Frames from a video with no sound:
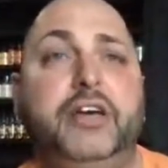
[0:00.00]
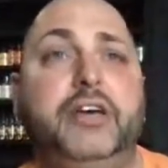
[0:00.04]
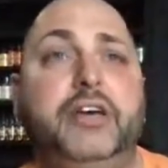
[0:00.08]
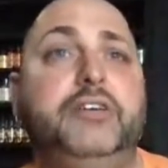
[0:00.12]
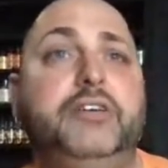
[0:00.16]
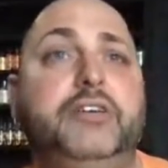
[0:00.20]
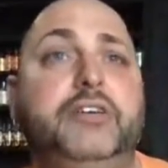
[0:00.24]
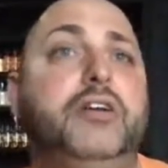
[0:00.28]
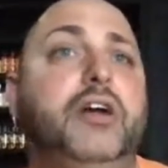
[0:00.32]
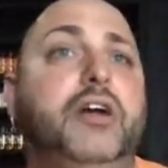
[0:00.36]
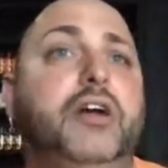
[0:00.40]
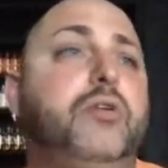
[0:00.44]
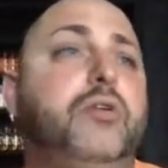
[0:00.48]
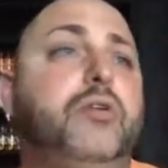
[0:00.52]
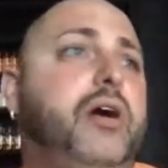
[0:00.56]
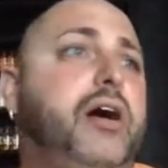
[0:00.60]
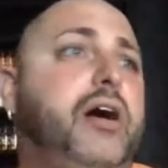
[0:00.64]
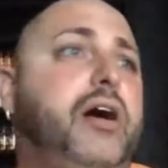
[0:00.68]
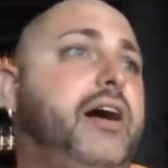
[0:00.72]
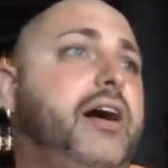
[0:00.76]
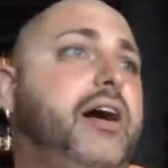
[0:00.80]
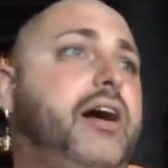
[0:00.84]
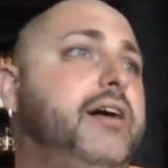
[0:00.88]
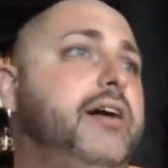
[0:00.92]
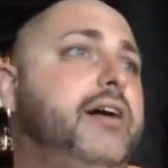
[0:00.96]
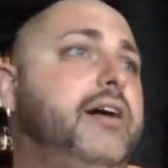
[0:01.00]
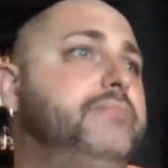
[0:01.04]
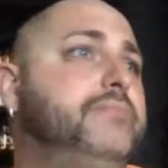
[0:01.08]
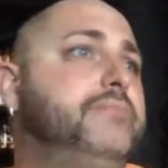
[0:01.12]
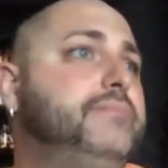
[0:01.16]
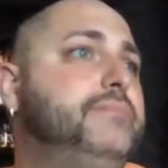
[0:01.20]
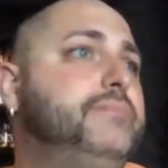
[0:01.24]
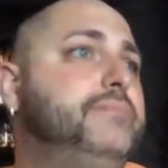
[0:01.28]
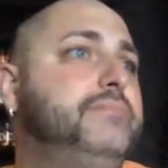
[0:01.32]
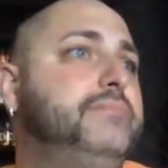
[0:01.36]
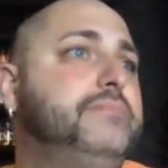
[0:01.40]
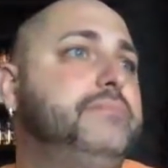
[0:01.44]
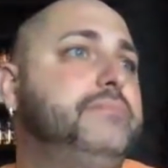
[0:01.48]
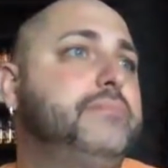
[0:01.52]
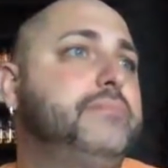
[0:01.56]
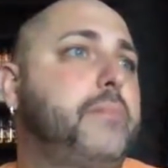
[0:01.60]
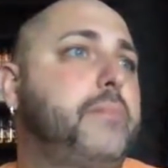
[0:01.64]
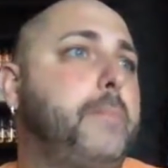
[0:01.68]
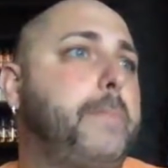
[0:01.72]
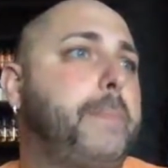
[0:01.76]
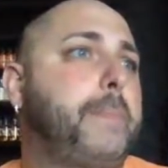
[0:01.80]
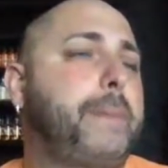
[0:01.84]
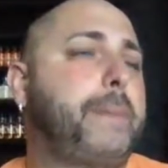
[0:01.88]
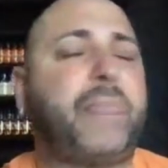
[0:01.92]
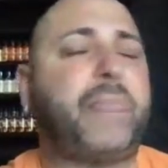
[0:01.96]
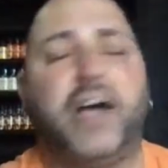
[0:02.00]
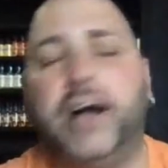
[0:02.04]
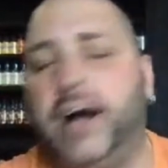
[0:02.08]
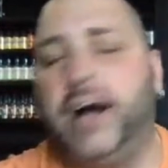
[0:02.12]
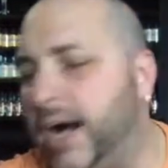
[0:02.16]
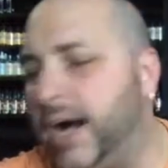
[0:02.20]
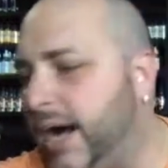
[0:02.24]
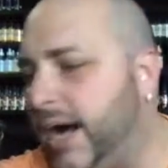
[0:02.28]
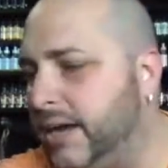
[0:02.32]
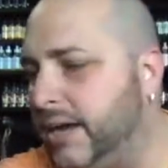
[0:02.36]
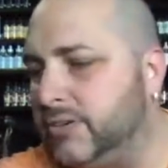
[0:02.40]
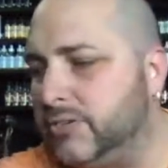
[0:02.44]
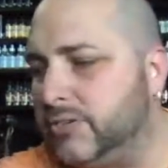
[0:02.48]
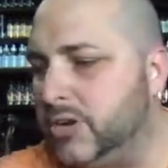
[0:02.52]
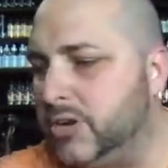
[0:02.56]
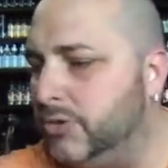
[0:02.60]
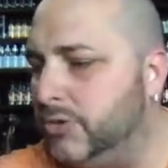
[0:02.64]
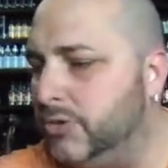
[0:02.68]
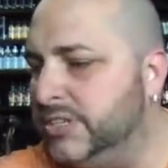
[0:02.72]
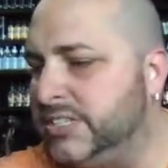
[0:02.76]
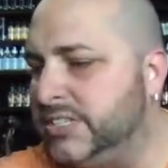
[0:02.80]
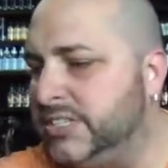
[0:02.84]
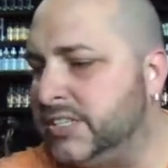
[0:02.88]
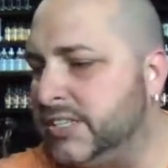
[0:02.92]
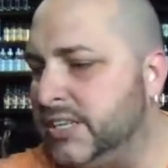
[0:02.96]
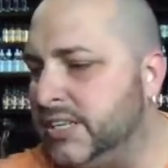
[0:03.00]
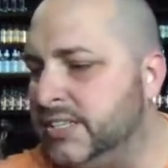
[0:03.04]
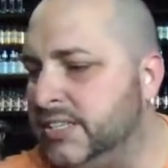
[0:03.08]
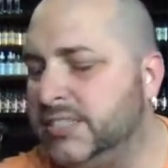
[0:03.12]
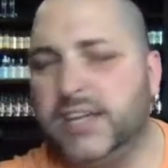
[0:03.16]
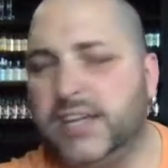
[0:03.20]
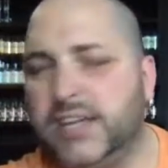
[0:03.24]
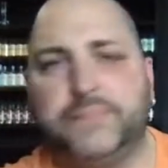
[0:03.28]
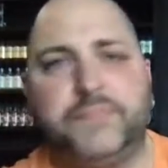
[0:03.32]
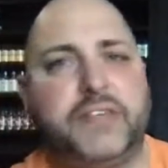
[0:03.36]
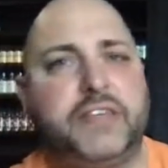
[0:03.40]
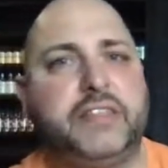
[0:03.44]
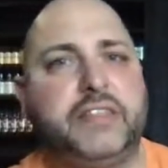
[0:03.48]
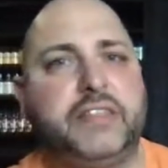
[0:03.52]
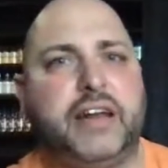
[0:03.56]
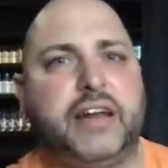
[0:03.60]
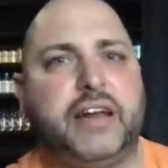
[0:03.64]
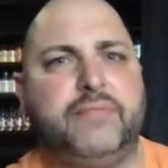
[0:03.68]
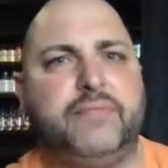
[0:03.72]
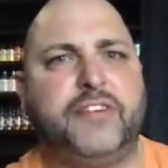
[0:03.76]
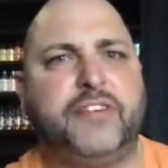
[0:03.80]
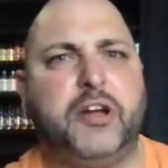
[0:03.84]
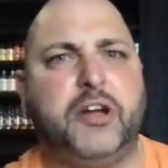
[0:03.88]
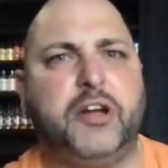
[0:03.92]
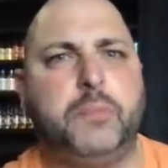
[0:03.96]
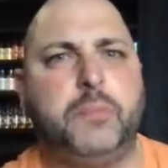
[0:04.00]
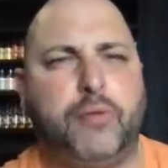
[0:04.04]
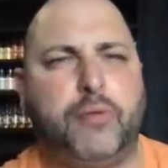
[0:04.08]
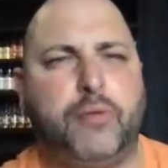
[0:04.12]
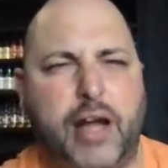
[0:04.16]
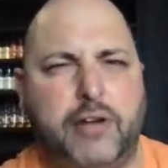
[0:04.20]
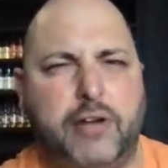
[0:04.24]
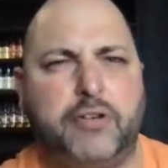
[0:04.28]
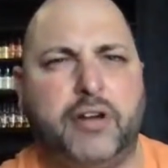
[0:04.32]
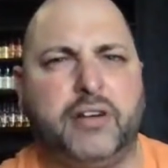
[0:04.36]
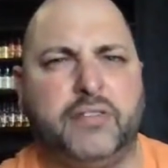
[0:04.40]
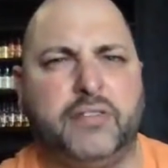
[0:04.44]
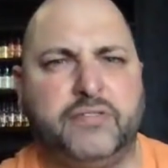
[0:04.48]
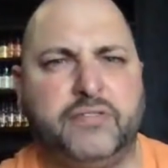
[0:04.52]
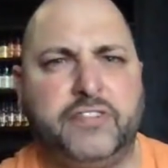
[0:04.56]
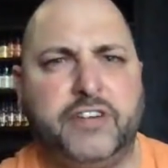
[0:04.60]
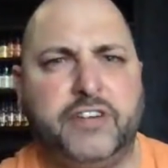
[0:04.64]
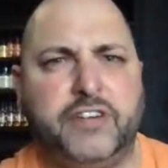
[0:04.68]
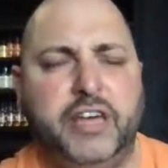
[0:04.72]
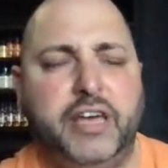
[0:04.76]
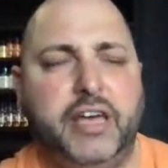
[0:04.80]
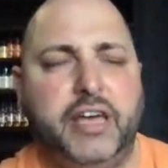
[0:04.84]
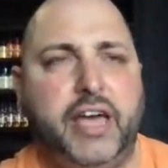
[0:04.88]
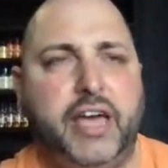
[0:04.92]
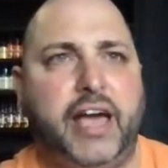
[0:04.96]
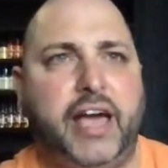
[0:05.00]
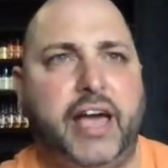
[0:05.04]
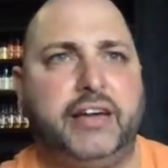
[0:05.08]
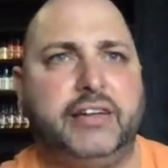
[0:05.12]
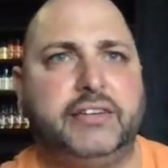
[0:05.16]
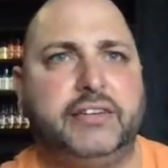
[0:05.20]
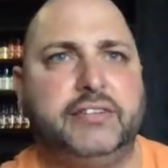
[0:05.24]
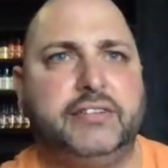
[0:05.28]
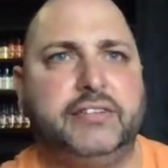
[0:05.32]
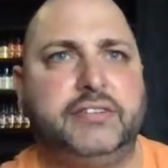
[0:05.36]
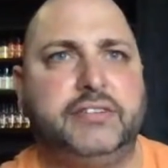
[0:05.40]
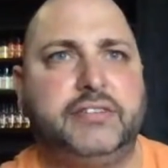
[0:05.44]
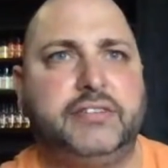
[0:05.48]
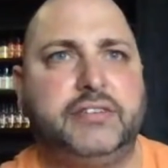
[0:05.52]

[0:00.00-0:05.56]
You know, um, I, I don't know. It's just it's something that I'm very proud of. And